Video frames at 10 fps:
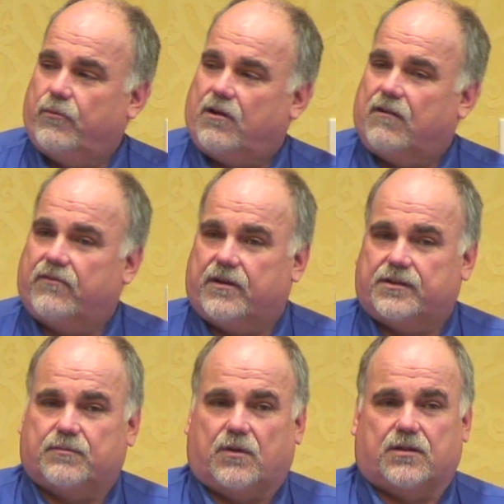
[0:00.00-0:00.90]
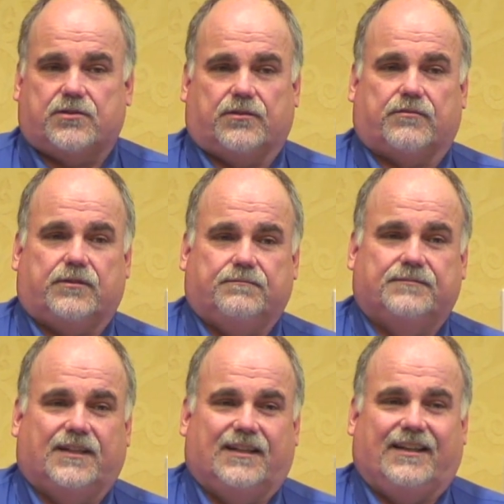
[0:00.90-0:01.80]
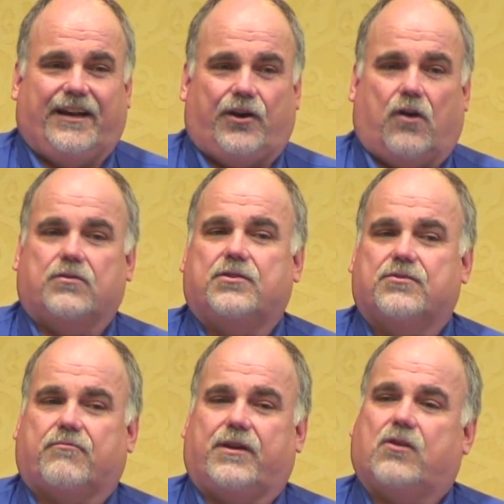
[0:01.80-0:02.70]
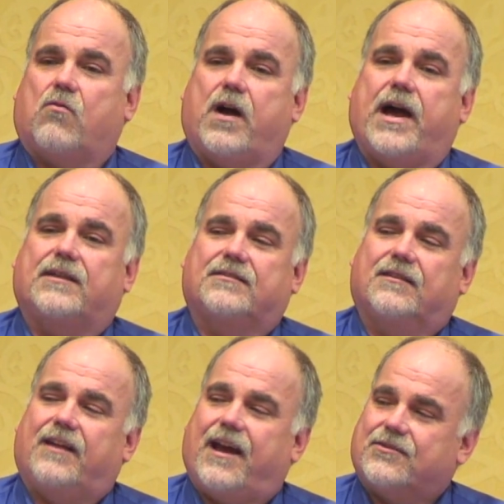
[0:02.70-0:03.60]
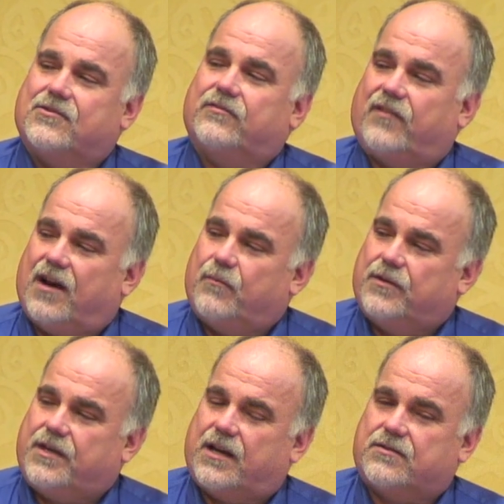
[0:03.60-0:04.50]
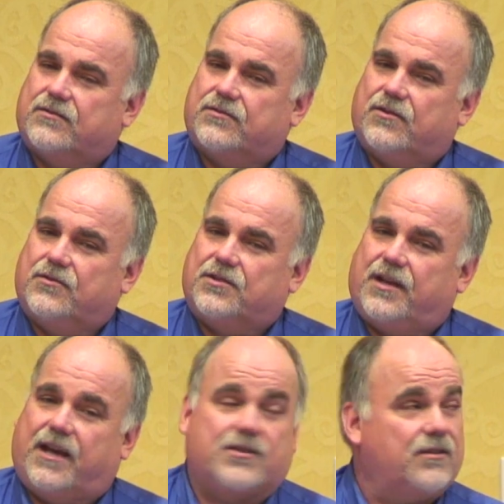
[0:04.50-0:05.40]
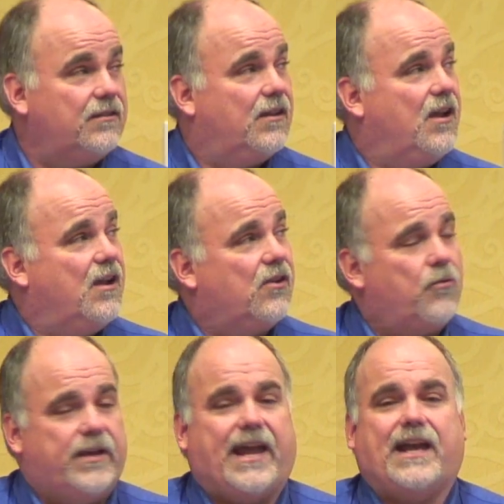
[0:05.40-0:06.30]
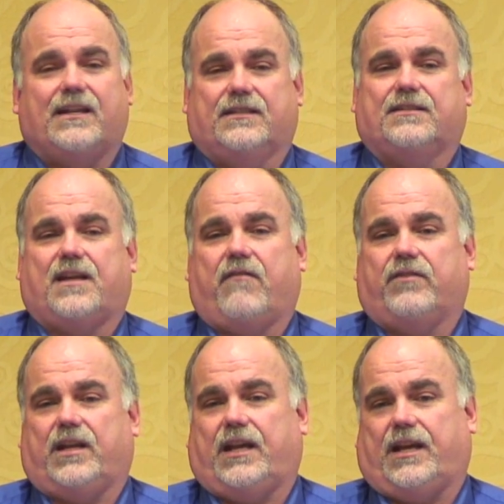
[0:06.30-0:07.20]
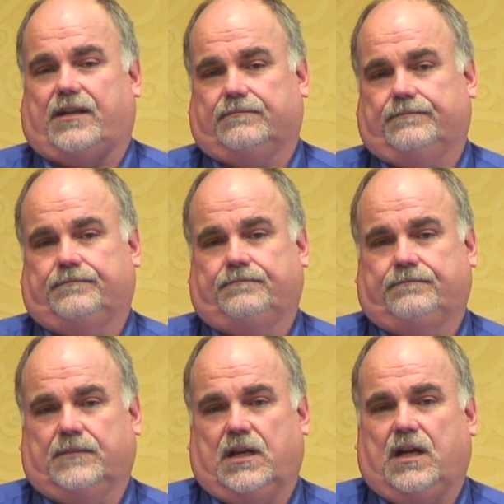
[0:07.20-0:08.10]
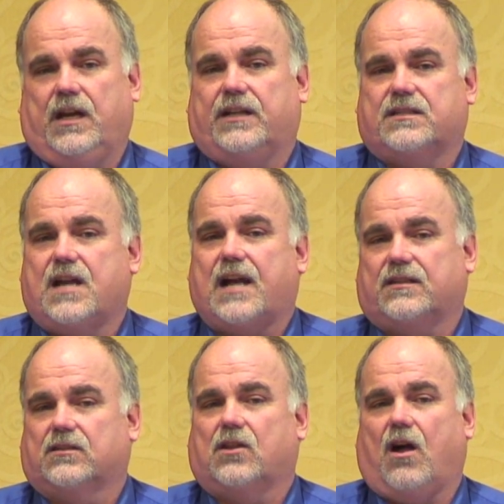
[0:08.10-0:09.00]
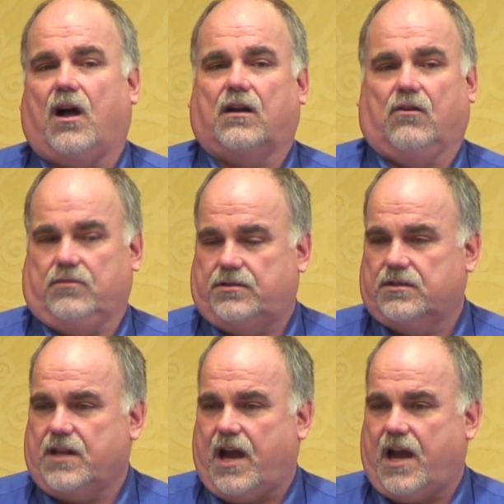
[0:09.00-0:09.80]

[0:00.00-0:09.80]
we were all very small children, at OSHA's request, the National Fire Protection Association created 70E. It's not the law. OSHA's